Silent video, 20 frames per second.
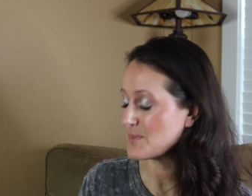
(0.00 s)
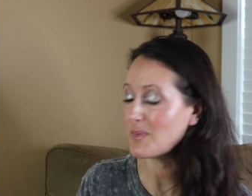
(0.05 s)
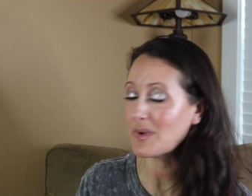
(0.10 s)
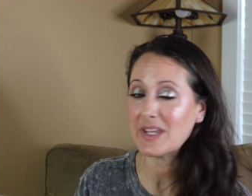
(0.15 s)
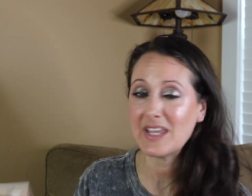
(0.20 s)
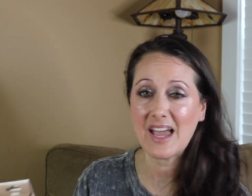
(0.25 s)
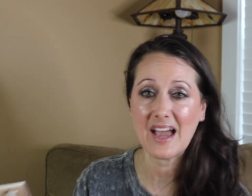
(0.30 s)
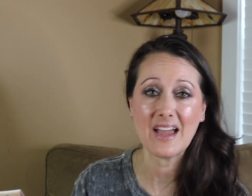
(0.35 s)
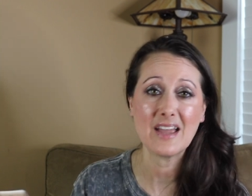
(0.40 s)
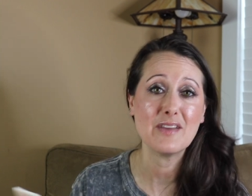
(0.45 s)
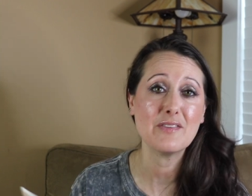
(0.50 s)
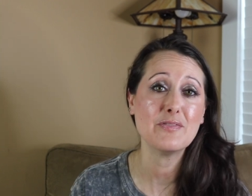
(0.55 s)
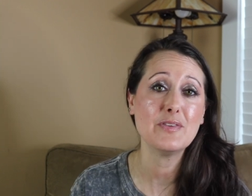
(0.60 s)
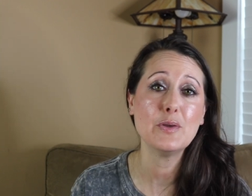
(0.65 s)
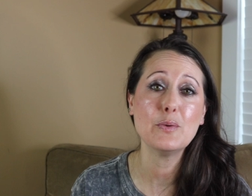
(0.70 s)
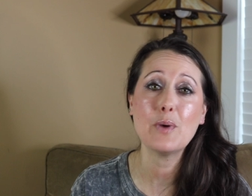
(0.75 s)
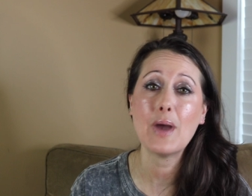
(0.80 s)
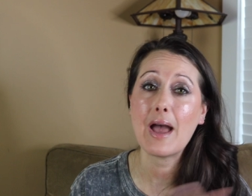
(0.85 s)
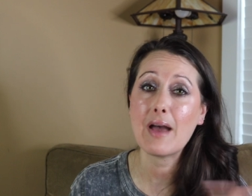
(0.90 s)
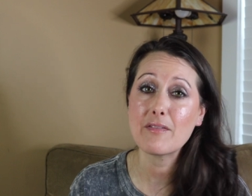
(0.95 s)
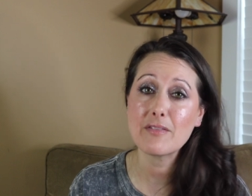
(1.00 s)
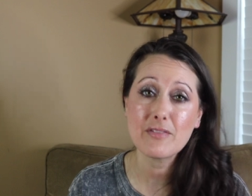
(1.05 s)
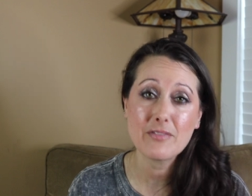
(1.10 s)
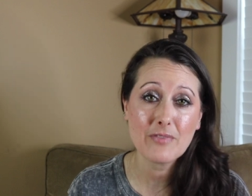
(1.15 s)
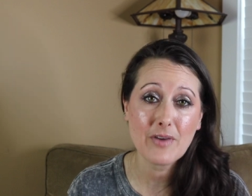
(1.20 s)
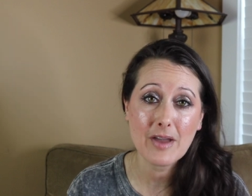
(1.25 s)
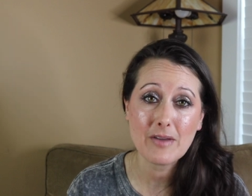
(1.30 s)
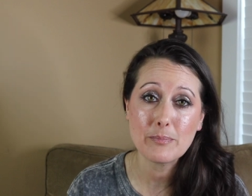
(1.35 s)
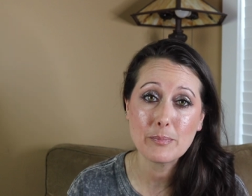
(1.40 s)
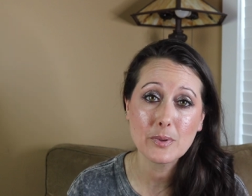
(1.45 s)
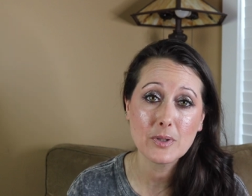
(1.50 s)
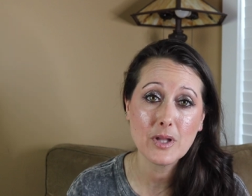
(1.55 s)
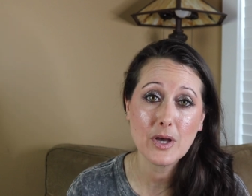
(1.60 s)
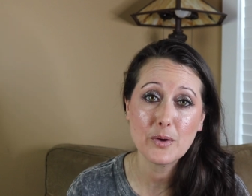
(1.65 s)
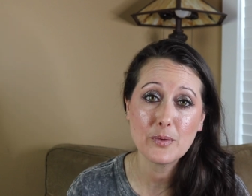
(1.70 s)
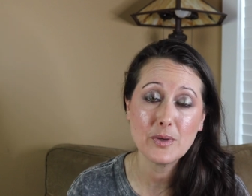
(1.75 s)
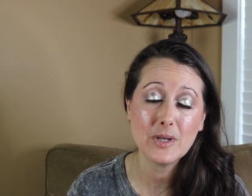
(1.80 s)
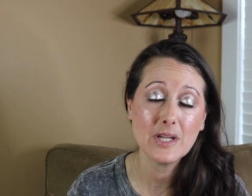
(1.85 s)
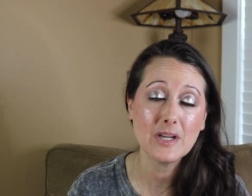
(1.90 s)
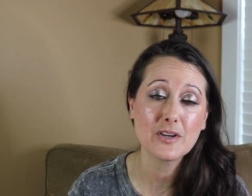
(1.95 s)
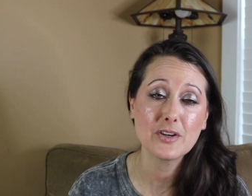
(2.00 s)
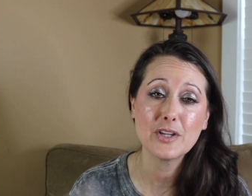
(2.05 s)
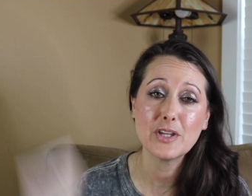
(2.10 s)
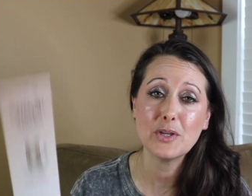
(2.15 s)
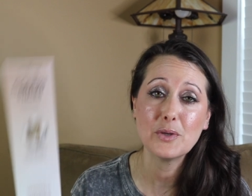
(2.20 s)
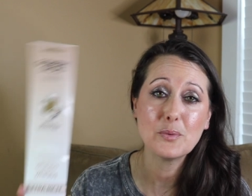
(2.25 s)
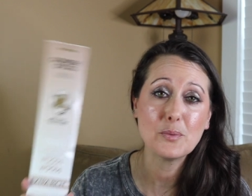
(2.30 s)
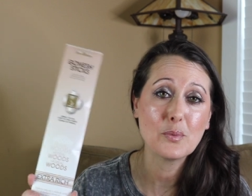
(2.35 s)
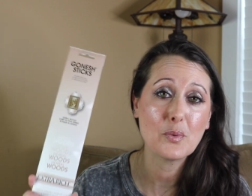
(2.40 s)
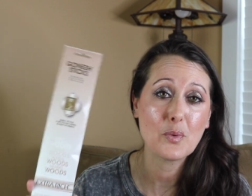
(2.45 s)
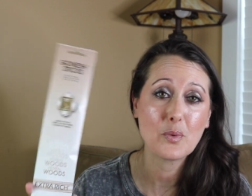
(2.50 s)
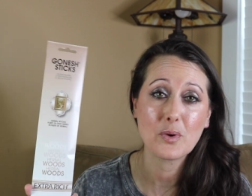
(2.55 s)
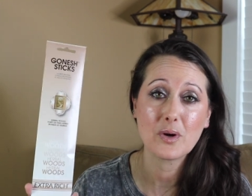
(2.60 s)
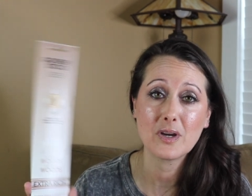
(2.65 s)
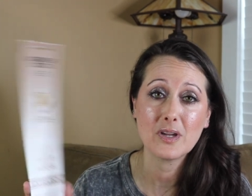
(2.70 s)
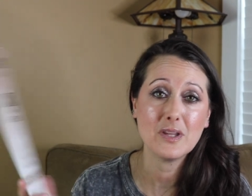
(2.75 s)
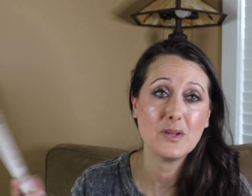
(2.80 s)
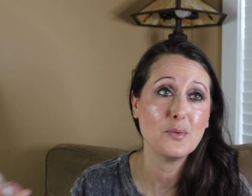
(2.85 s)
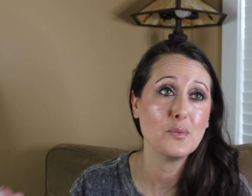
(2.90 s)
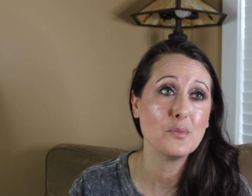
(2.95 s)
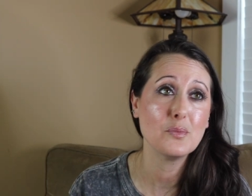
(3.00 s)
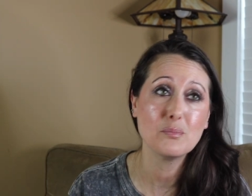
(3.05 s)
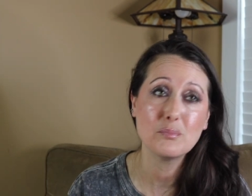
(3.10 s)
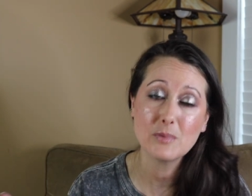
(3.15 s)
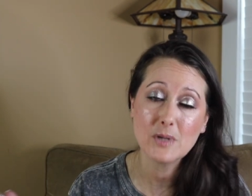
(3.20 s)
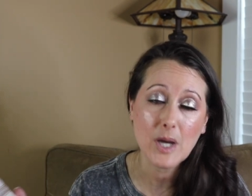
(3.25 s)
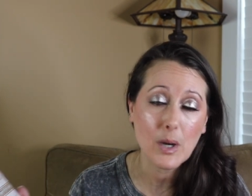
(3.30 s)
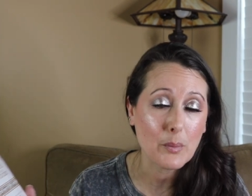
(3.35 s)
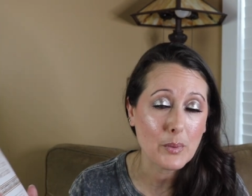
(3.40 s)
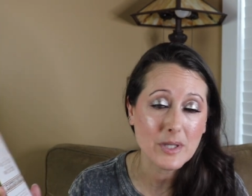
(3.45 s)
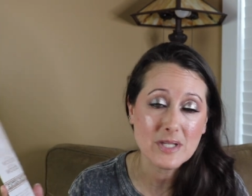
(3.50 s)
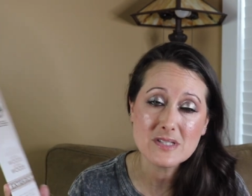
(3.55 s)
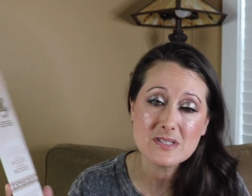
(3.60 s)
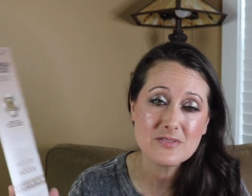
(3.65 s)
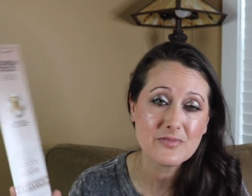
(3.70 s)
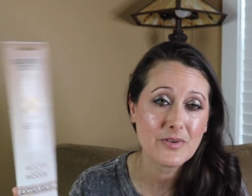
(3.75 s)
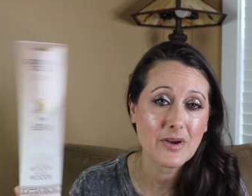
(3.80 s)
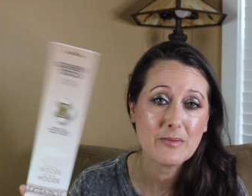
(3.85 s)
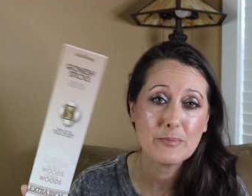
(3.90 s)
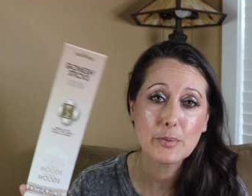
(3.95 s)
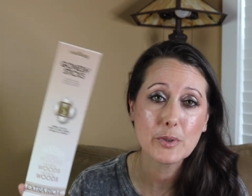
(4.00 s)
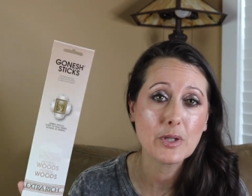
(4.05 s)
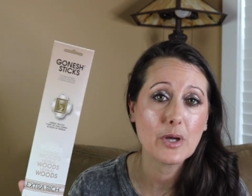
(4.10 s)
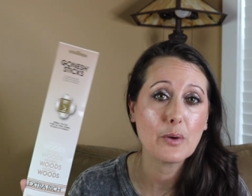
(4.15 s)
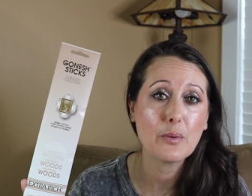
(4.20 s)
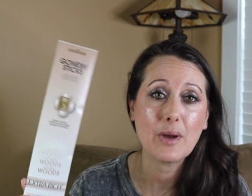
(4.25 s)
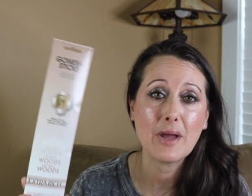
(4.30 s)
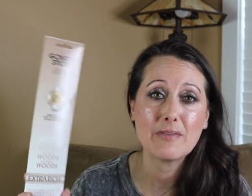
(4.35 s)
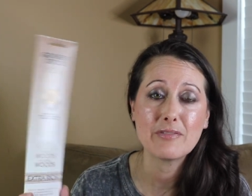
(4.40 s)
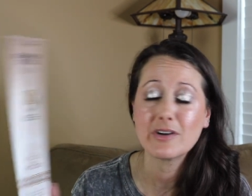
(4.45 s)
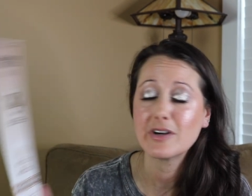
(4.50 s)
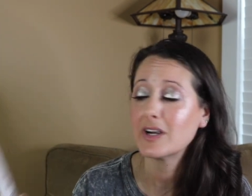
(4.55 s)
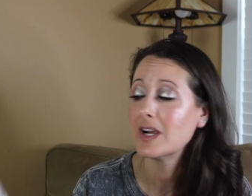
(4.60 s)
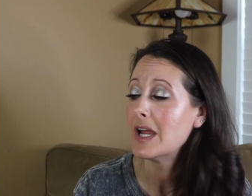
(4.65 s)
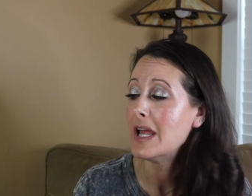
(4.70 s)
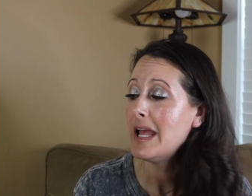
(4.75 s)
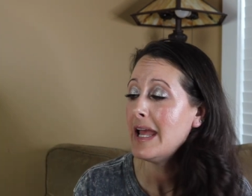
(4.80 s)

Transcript: But yeah, if you have a Five Below near you or you go into Five Below ever